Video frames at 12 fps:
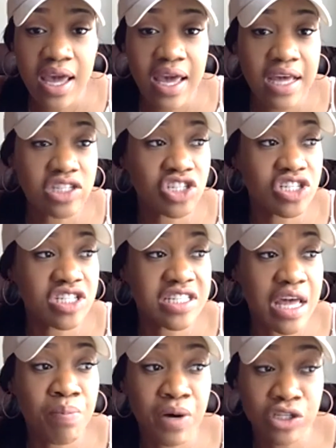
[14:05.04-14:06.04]
And she
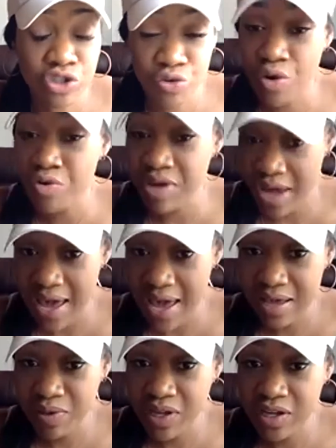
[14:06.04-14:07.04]
said, "But you're
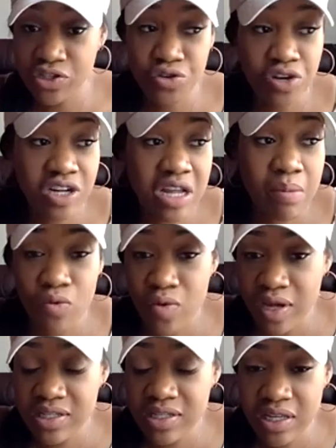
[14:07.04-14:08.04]
okay because you're the number
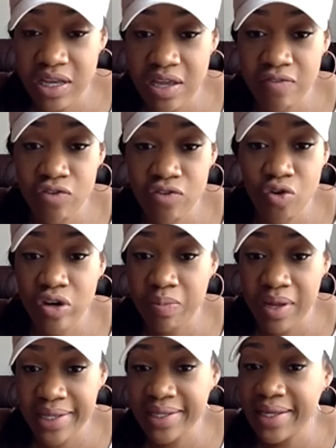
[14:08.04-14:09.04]
one seed and you're going to
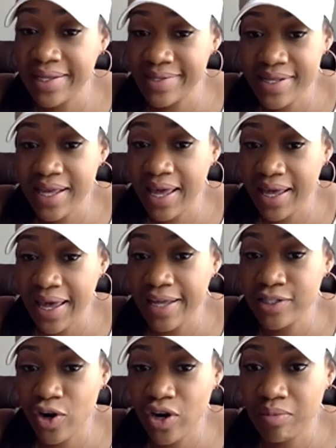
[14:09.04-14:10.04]
play in the NCAA
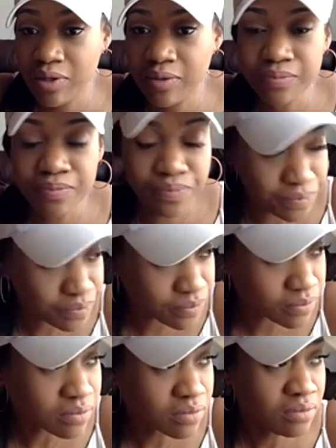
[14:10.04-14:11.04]
tournament."
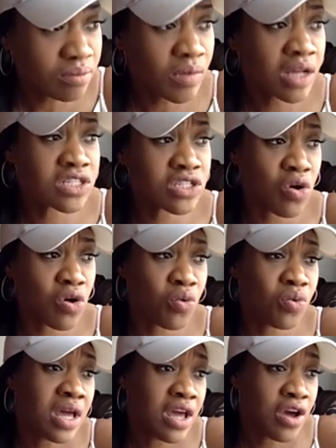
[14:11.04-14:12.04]

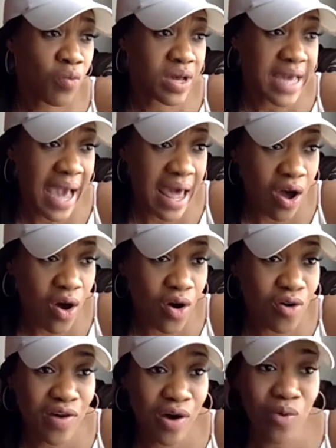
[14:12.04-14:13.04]
So we got
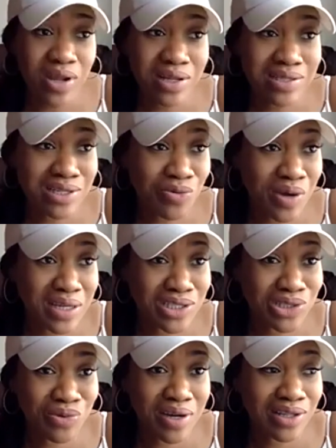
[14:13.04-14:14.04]
off. I went into the
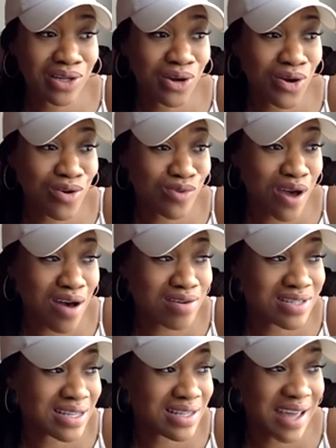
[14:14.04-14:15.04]
restaurant. The girls were all
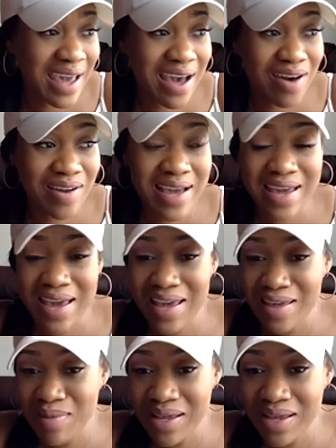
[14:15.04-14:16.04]
sitting down. I
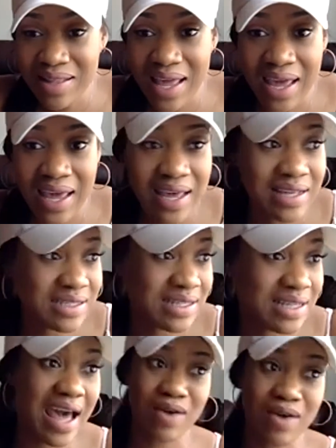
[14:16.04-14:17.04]
came in last
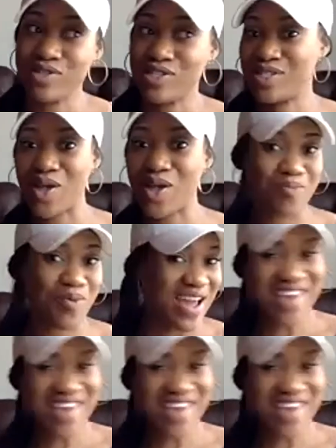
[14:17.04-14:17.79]
and I was celebrating.